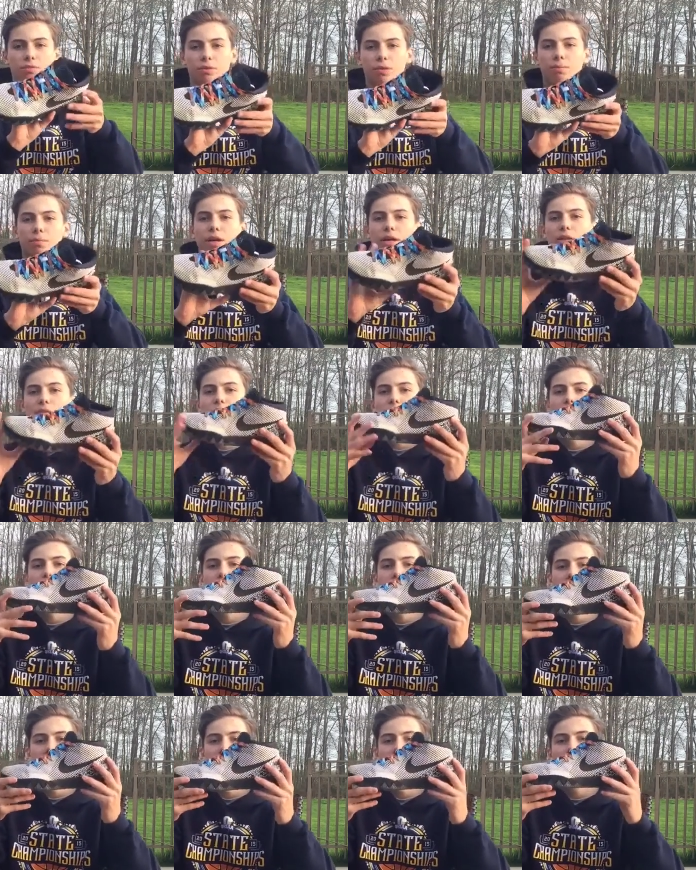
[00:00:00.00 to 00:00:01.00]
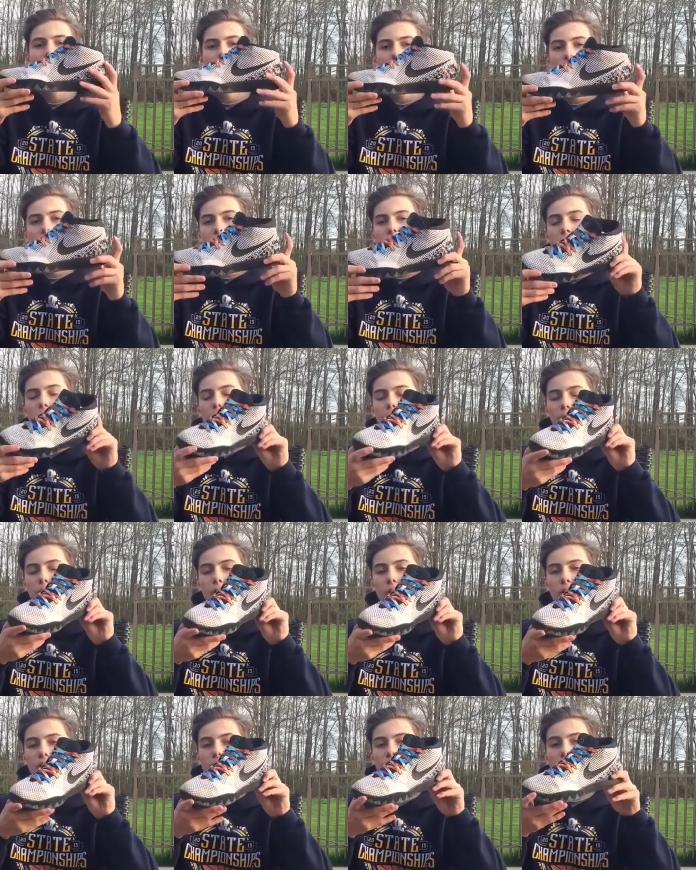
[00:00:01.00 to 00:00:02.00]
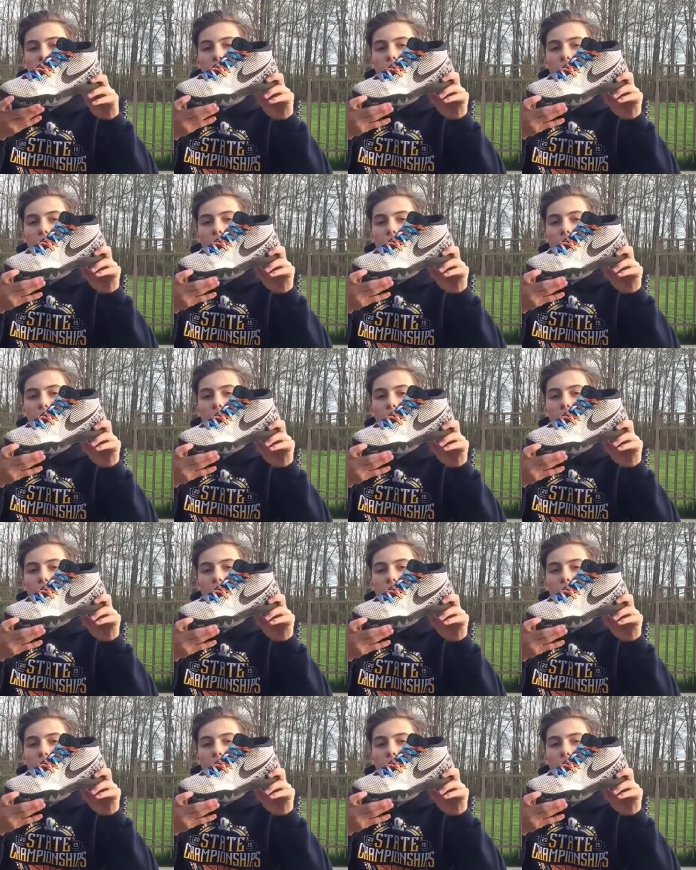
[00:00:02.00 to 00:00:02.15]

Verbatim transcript: really makes it pop a lot more.